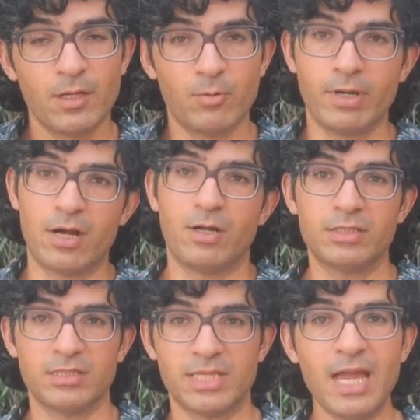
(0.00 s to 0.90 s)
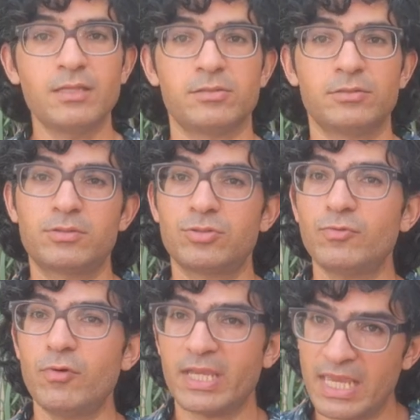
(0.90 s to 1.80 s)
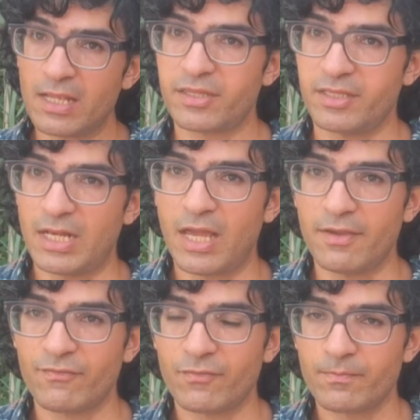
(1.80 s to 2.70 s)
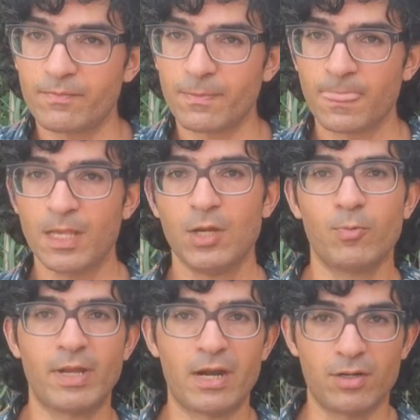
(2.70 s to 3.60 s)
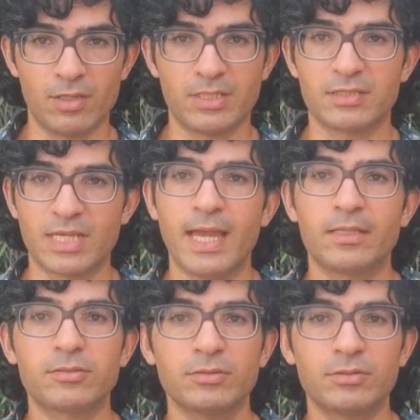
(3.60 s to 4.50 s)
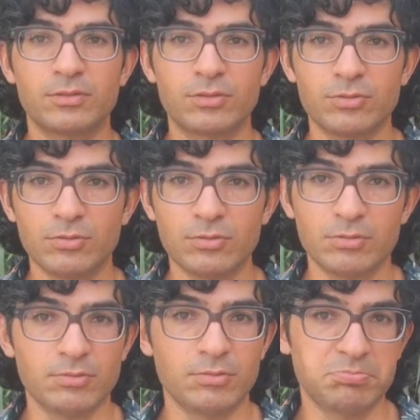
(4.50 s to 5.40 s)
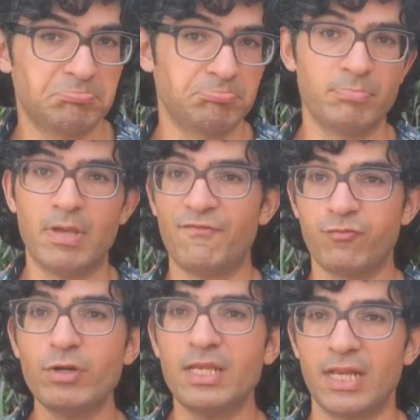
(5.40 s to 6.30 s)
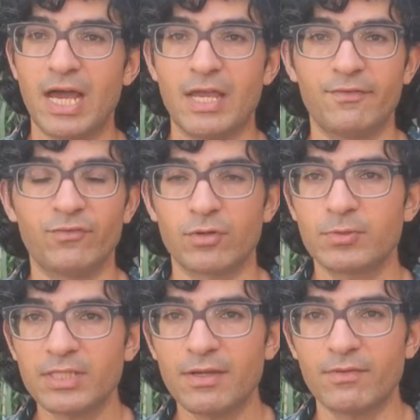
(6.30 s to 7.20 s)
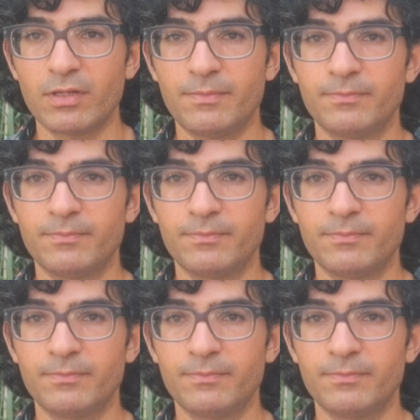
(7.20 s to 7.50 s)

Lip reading: We are not entitled to a healthy life. We are not entitled to a free life or whatever.